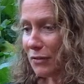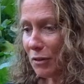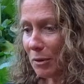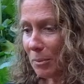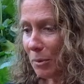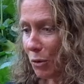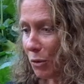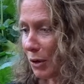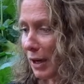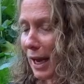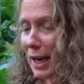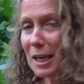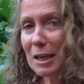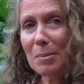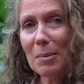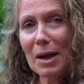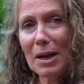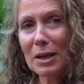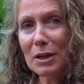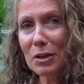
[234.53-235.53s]
from organic
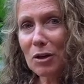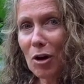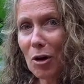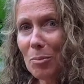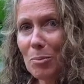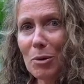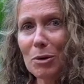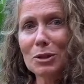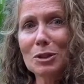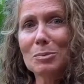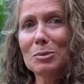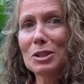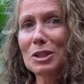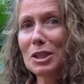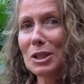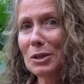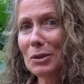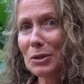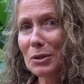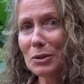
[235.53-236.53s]
matter, compost
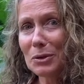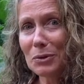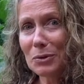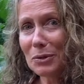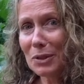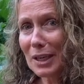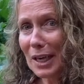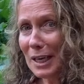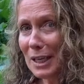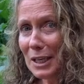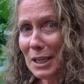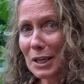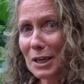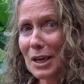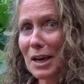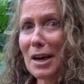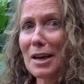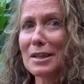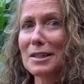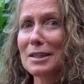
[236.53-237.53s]
material, getting your
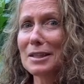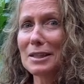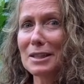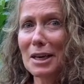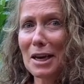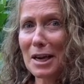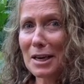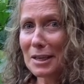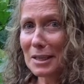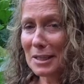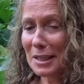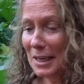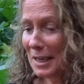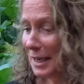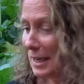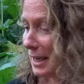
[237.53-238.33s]
garden started,